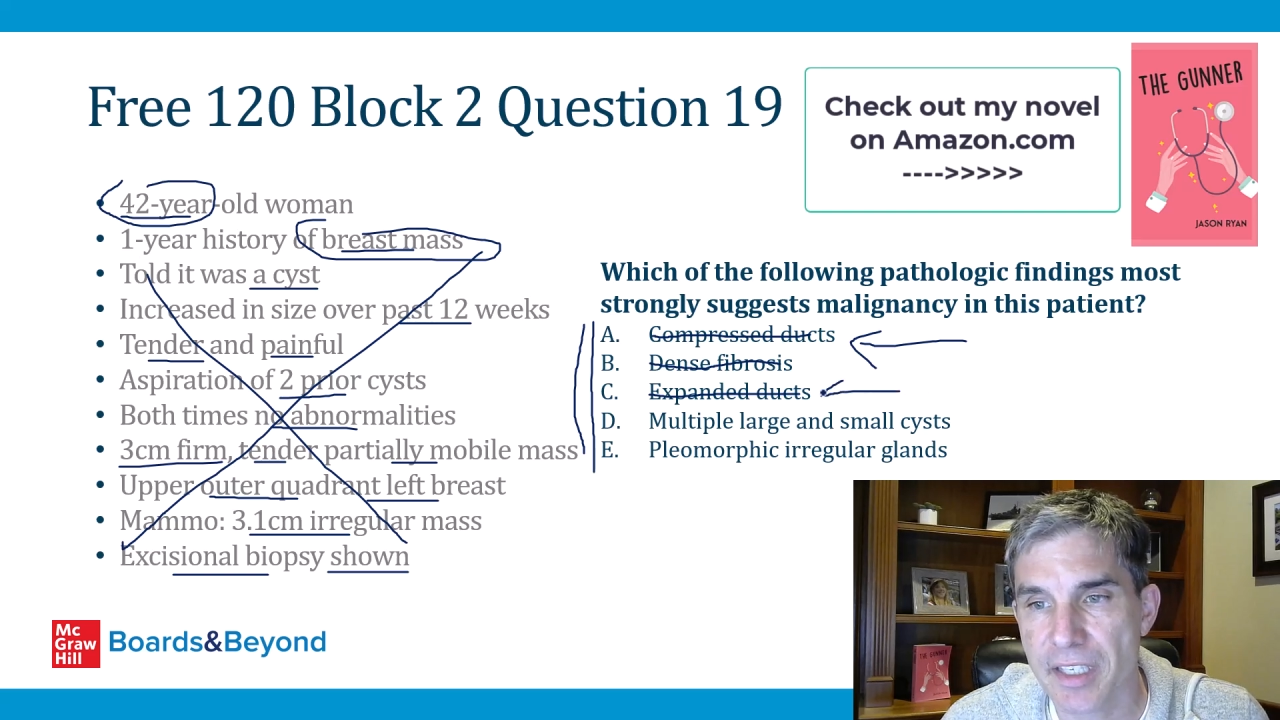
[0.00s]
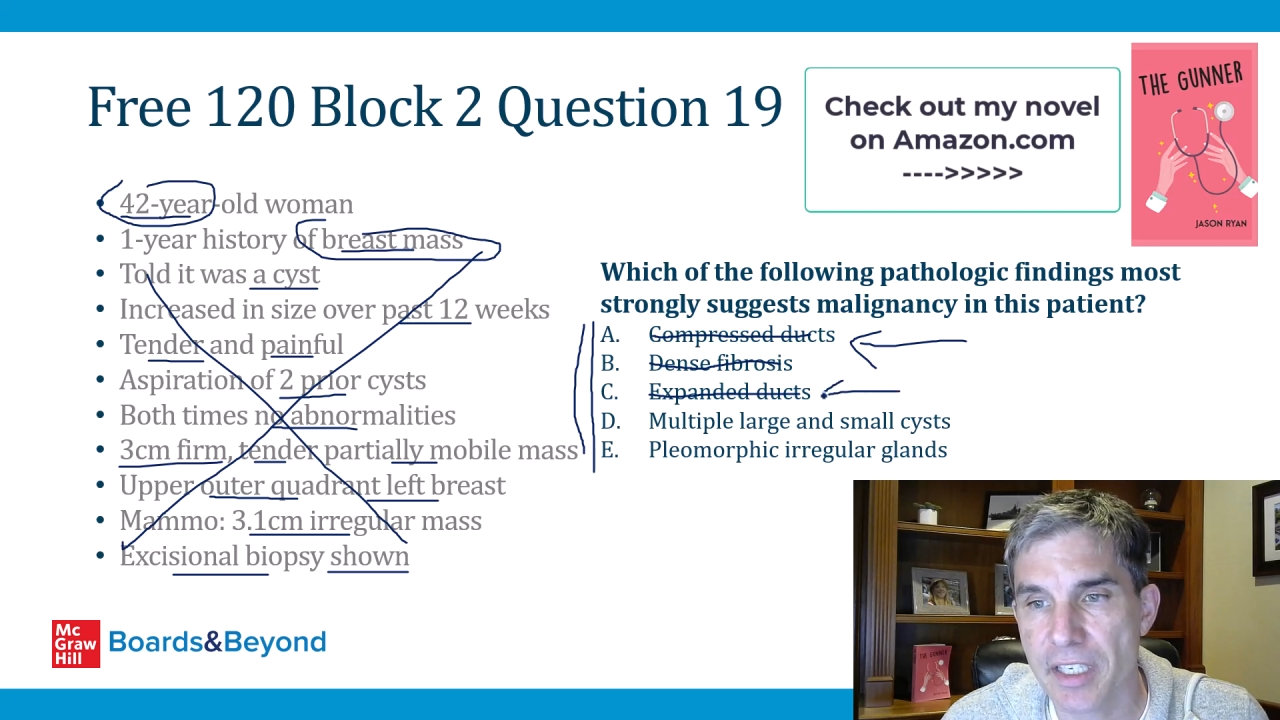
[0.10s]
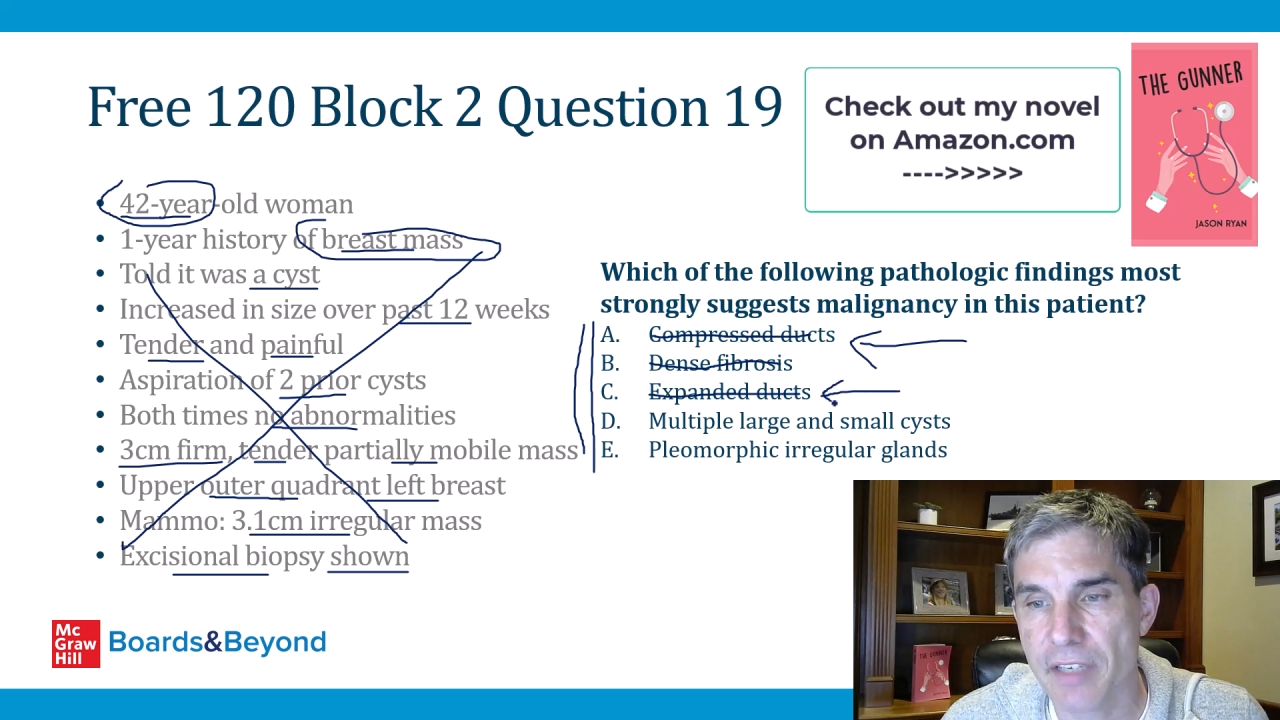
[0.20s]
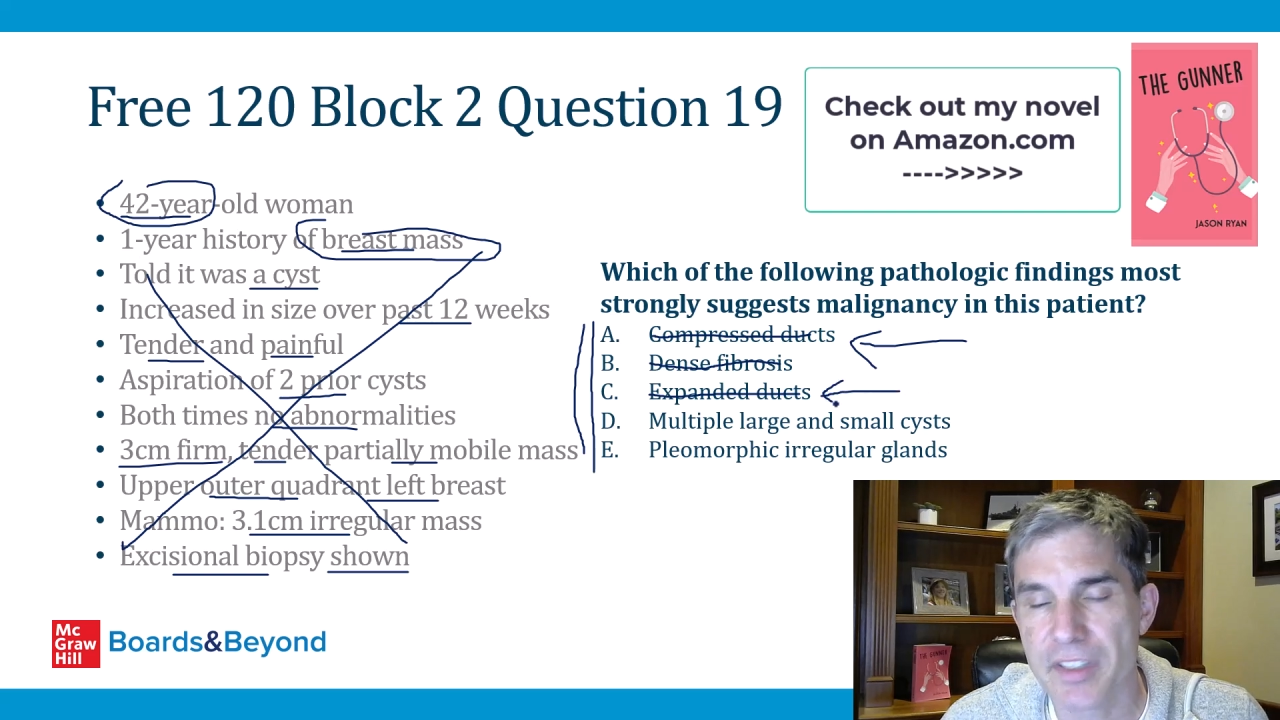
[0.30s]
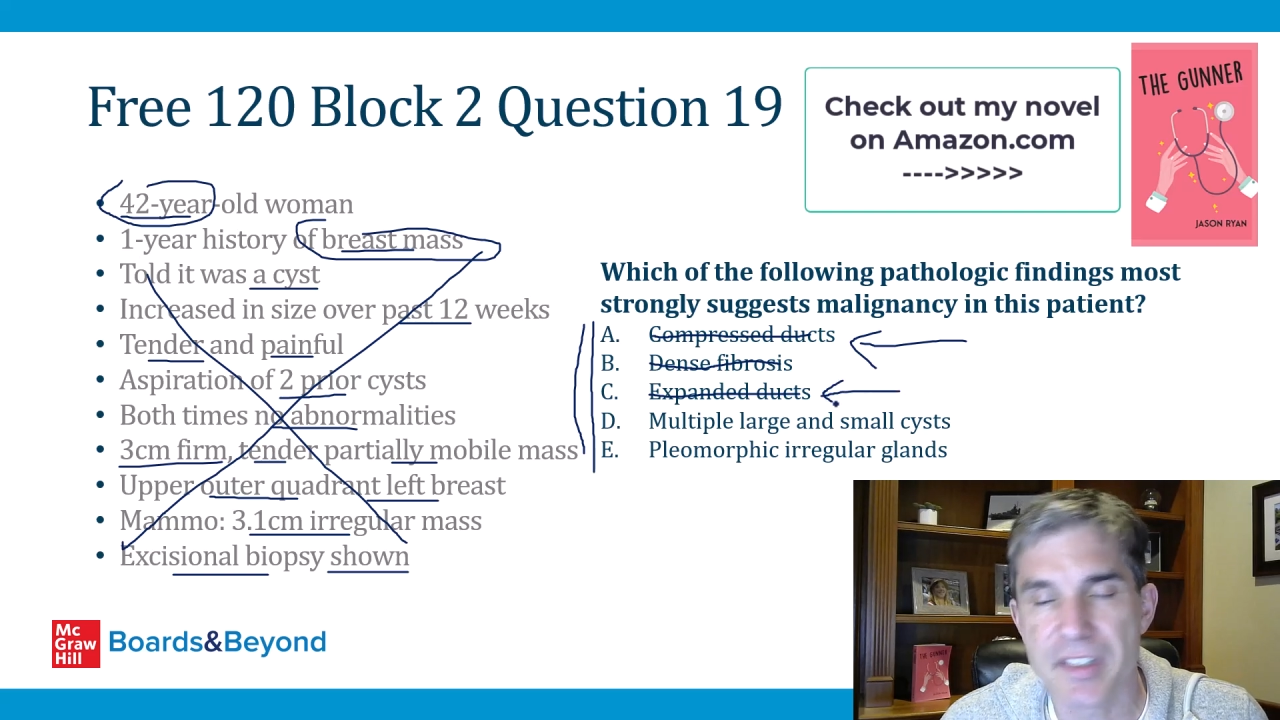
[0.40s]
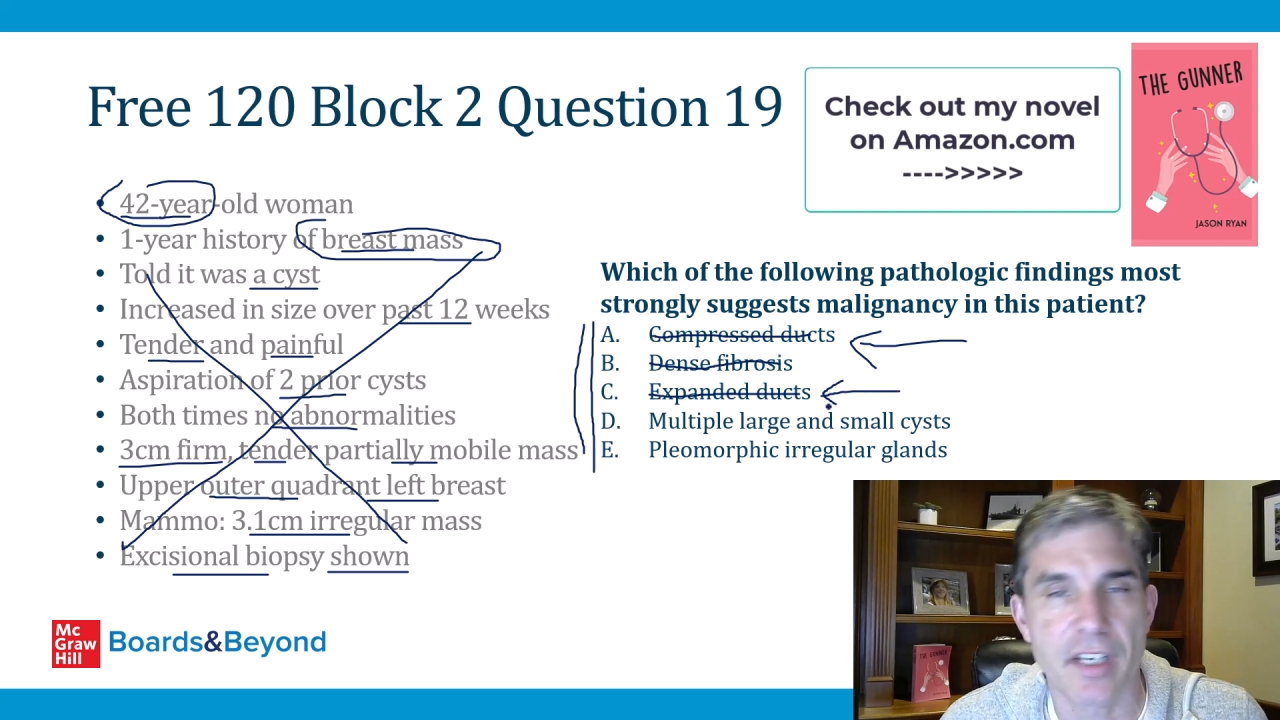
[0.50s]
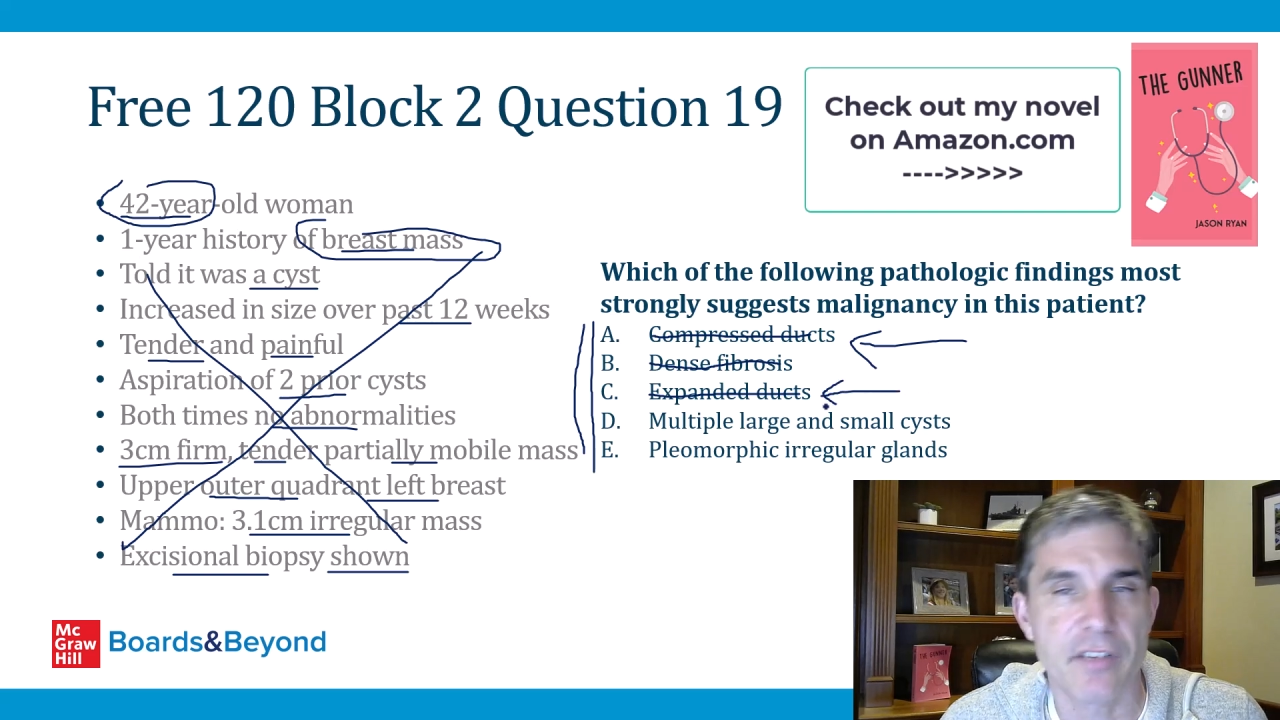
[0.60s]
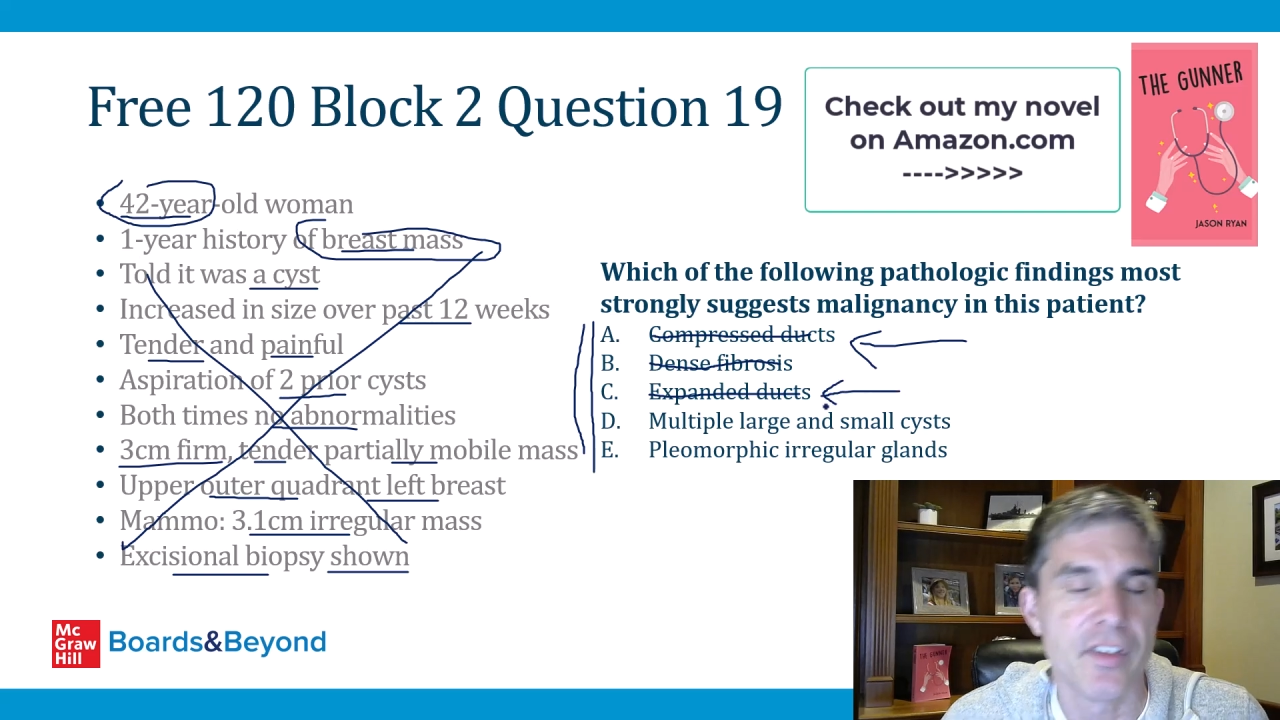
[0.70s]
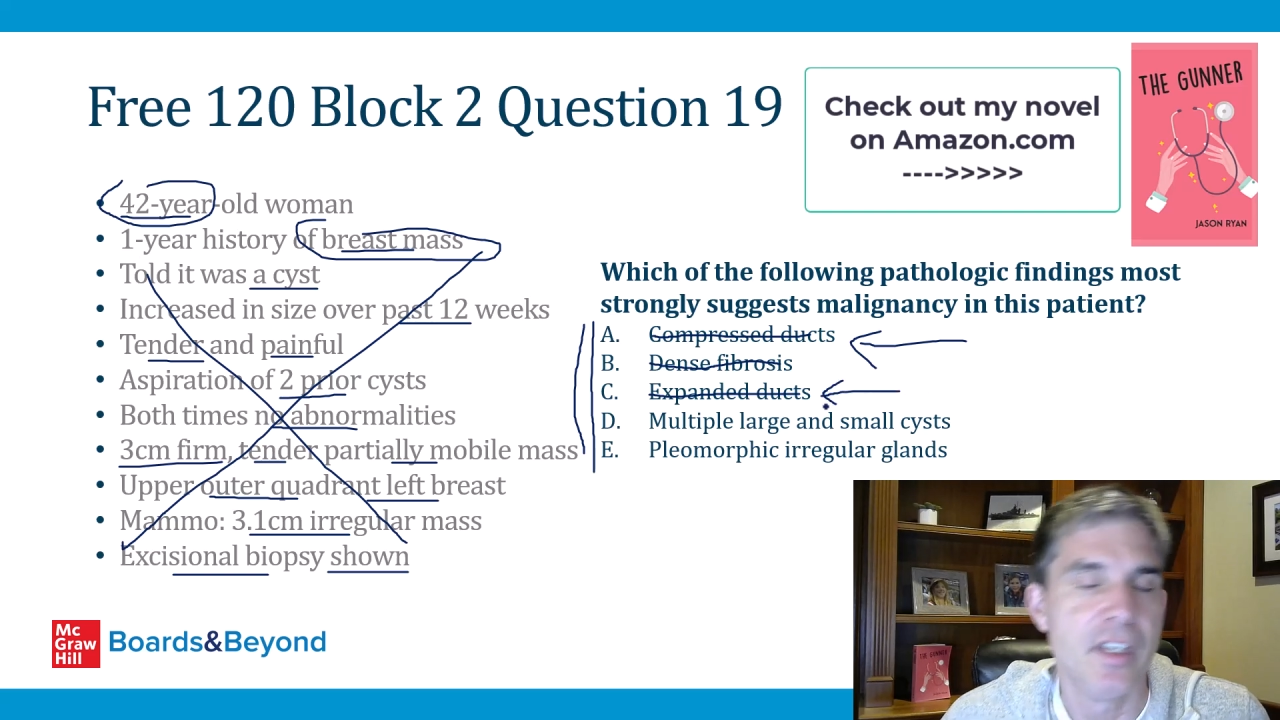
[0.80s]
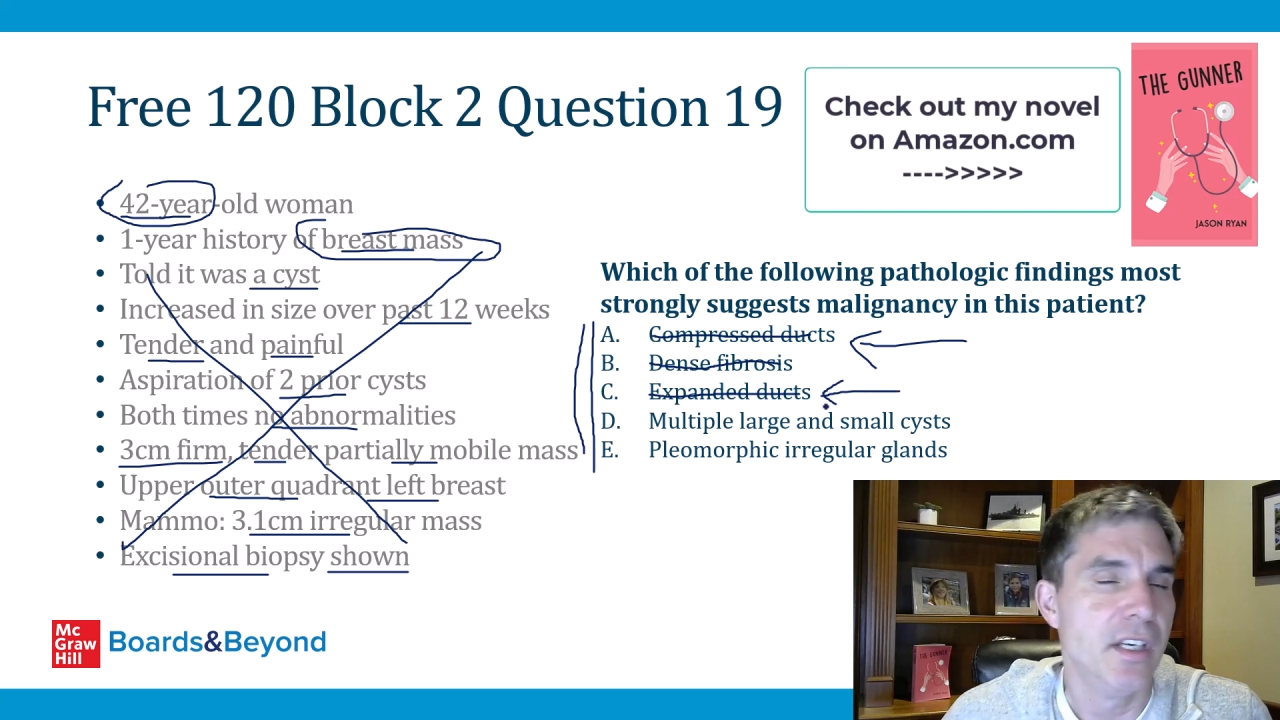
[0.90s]
in and of
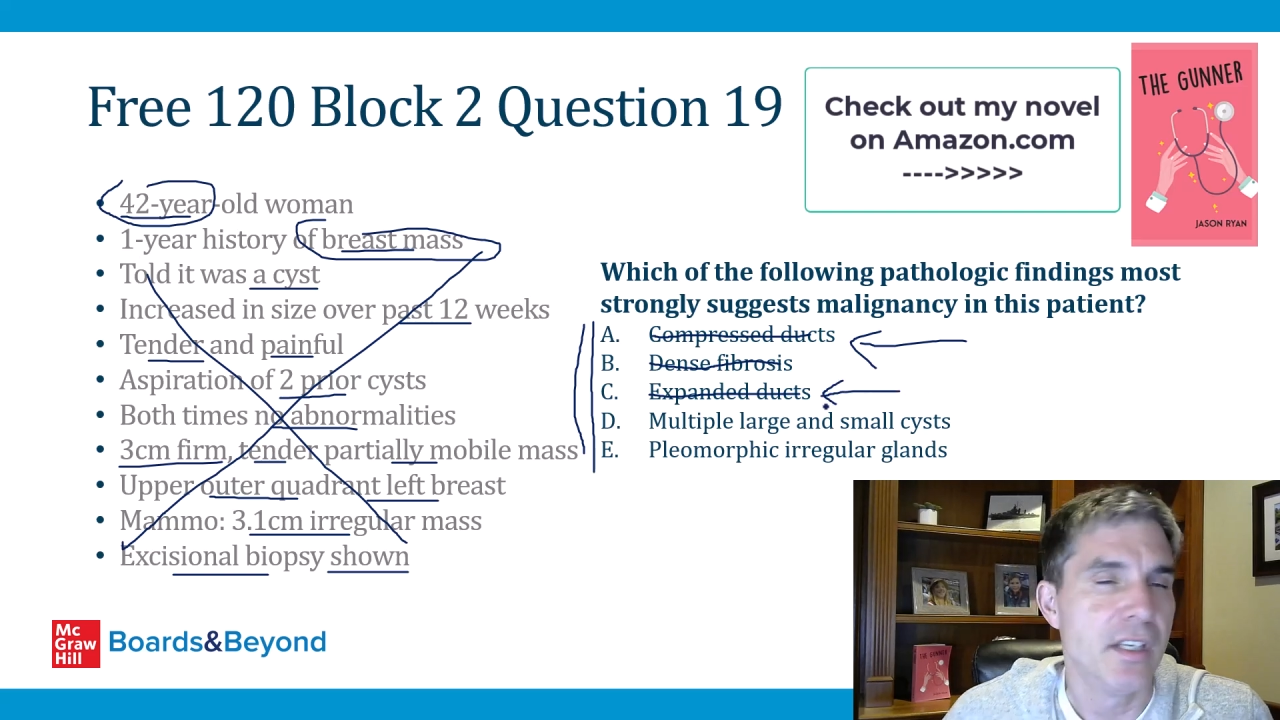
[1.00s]
itself